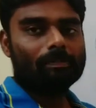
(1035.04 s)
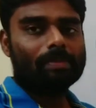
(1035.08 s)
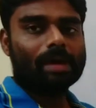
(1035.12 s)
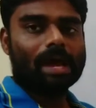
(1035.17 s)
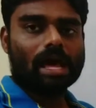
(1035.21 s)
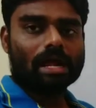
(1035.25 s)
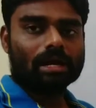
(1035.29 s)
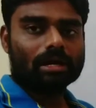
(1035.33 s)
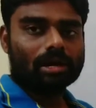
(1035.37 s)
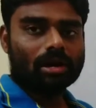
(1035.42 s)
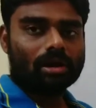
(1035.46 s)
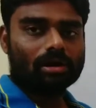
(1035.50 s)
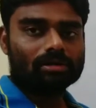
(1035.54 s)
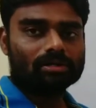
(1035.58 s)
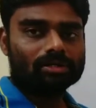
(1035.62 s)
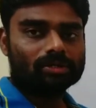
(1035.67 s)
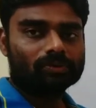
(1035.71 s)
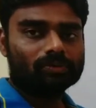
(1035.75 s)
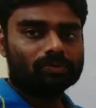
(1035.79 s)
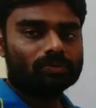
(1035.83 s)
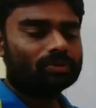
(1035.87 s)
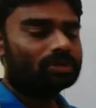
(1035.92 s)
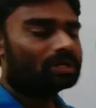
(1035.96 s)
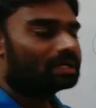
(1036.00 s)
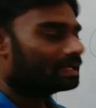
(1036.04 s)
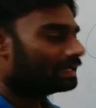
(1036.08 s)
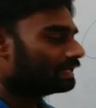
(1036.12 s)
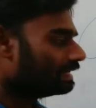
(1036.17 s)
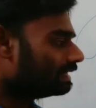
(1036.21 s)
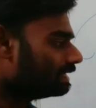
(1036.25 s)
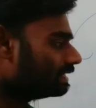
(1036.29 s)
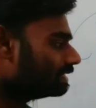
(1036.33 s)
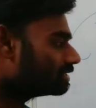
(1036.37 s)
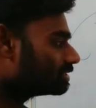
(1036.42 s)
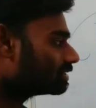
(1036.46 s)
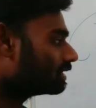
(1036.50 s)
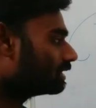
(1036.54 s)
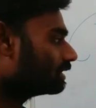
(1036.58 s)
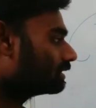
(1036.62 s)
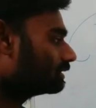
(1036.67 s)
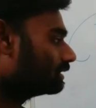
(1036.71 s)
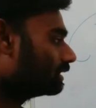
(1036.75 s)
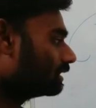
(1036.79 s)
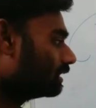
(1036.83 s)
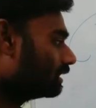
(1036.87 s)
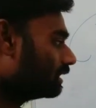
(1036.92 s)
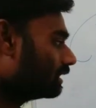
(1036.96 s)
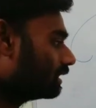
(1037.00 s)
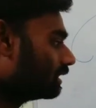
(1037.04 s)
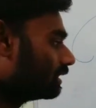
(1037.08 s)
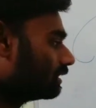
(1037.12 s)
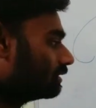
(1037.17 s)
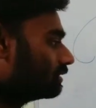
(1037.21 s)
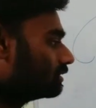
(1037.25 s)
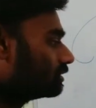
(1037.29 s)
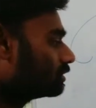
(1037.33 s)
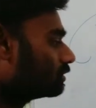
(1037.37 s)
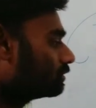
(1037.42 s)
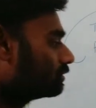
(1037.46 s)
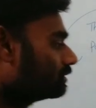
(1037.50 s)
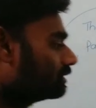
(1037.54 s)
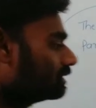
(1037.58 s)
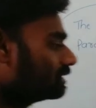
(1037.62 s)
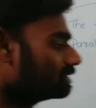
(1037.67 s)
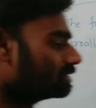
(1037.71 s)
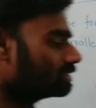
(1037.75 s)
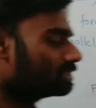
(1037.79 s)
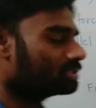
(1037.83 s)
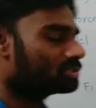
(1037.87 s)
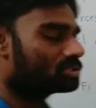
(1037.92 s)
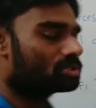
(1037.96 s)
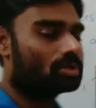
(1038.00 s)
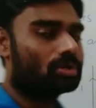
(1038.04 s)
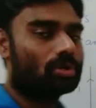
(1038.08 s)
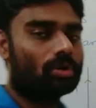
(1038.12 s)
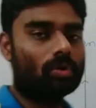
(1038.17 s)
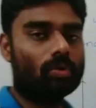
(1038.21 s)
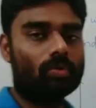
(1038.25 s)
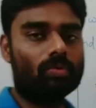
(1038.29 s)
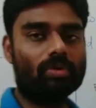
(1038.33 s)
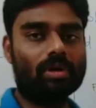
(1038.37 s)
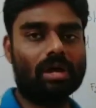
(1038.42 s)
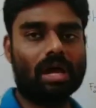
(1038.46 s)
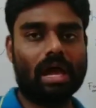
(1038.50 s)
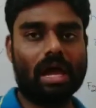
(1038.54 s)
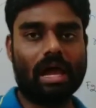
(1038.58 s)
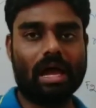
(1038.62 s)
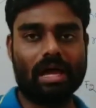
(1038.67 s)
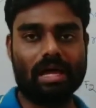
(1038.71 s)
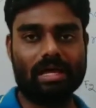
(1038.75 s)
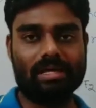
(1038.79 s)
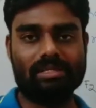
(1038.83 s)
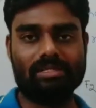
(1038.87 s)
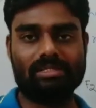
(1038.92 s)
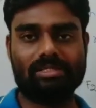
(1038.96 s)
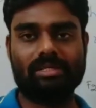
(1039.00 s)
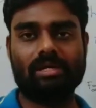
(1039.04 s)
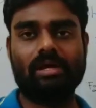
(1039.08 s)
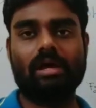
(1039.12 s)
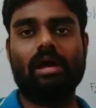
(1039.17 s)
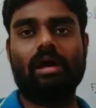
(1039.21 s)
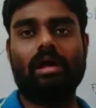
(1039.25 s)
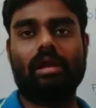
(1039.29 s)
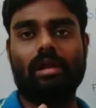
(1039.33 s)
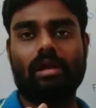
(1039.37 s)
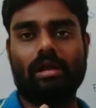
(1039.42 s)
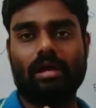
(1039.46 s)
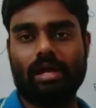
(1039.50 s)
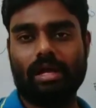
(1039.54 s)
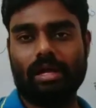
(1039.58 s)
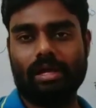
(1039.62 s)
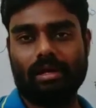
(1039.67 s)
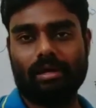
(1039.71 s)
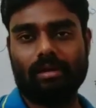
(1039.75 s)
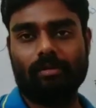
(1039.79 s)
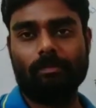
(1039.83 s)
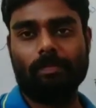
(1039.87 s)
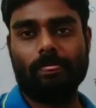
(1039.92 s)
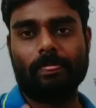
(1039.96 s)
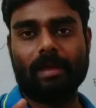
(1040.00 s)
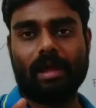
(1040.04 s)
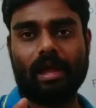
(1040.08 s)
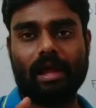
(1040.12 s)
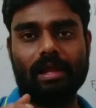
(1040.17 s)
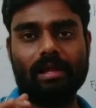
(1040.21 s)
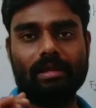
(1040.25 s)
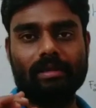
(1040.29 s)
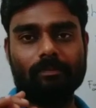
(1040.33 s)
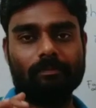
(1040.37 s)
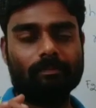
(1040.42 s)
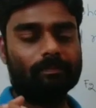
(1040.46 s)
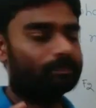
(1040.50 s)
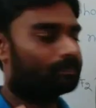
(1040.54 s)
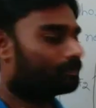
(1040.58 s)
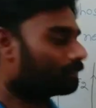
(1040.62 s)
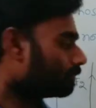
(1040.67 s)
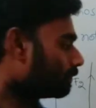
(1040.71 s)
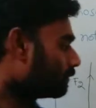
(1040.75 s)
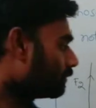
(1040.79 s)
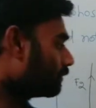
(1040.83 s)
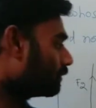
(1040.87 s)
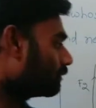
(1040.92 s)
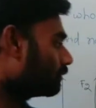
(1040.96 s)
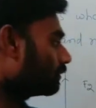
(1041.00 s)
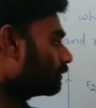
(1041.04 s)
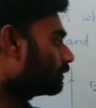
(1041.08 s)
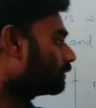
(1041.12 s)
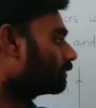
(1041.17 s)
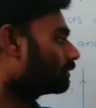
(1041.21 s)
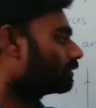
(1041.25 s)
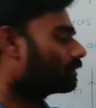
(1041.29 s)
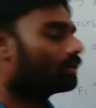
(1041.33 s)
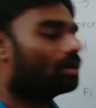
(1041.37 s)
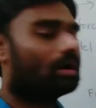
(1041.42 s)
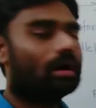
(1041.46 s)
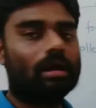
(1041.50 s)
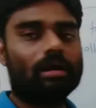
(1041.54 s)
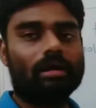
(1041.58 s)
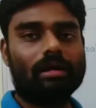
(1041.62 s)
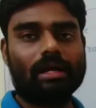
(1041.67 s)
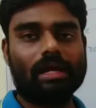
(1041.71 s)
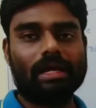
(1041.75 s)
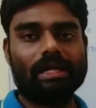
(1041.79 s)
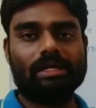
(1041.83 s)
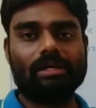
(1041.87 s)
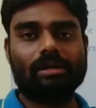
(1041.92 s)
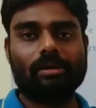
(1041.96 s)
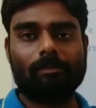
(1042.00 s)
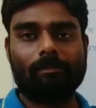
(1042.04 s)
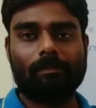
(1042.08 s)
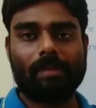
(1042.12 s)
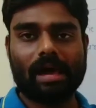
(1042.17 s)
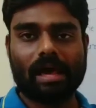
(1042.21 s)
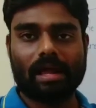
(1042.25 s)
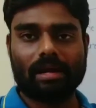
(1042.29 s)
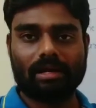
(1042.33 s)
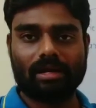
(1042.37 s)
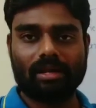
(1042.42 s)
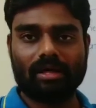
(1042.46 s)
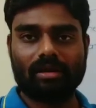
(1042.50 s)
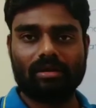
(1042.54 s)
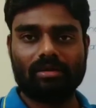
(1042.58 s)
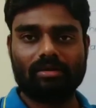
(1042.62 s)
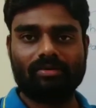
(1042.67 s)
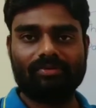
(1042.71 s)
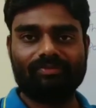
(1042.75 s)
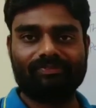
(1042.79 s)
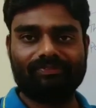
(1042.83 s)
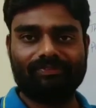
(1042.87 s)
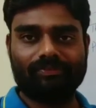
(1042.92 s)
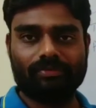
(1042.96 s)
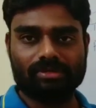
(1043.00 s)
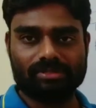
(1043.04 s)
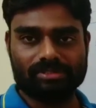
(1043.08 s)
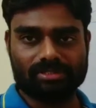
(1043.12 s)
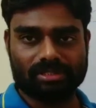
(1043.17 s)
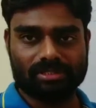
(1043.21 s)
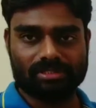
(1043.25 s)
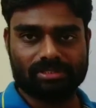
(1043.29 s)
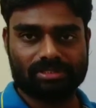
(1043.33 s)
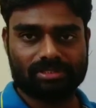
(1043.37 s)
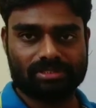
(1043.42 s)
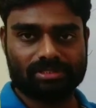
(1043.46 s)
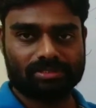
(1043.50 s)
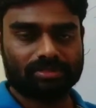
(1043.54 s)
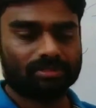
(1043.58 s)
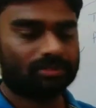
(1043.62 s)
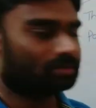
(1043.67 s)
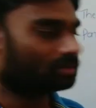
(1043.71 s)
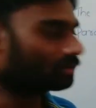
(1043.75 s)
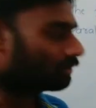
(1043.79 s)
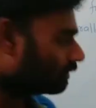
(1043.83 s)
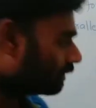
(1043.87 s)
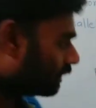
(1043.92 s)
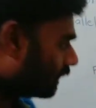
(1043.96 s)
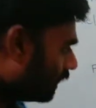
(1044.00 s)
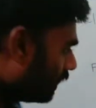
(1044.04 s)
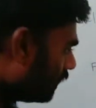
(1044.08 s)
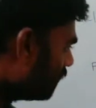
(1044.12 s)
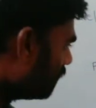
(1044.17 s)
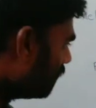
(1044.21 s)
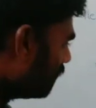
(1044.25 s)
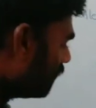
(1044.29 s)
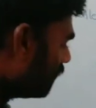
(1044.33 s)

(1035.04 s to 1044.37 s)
parallel to each other. So this is known as like and unlike parallel forces. Okay,